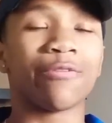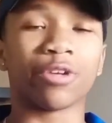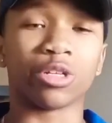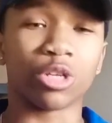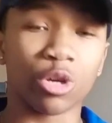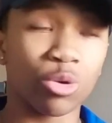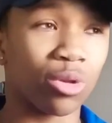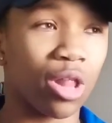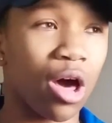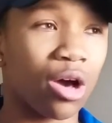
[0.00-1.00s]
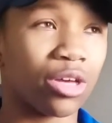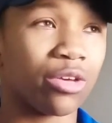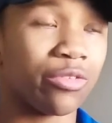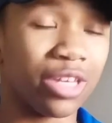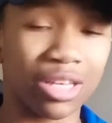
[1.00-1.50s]
for too long,
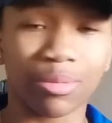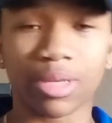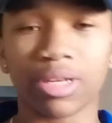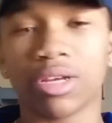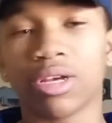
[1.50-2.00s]
you feel me?